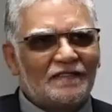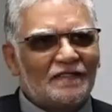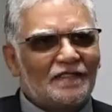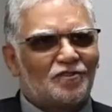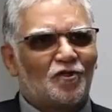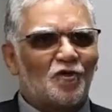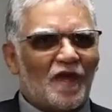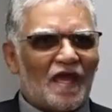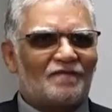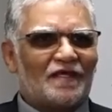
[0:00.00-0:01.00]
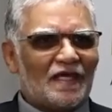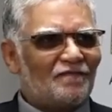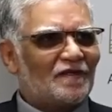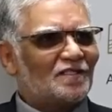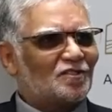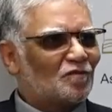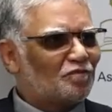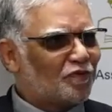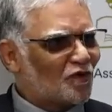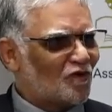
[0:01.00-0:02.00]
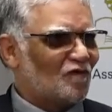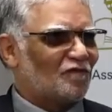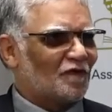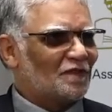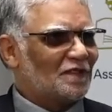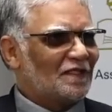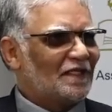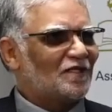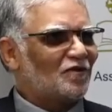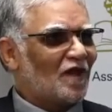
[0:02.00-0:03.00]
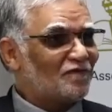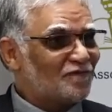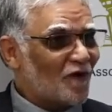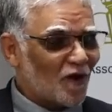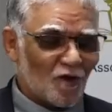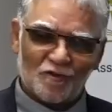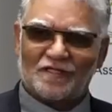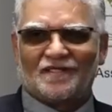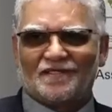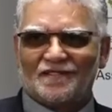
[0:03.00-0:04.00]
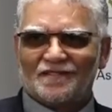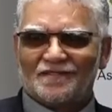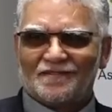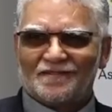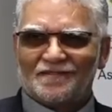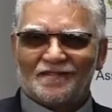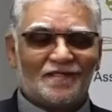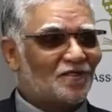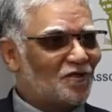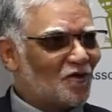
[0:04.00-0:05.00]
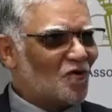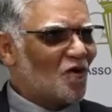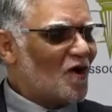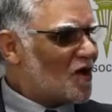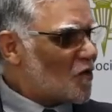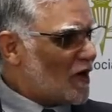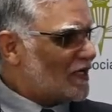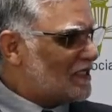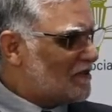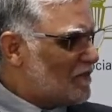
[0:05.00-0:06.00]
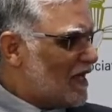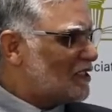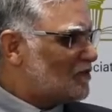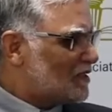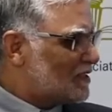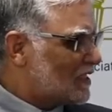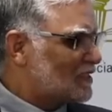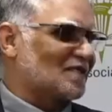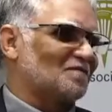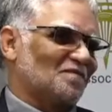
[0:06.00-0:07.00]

do you have the evidence to prove that you have followed your quality management system?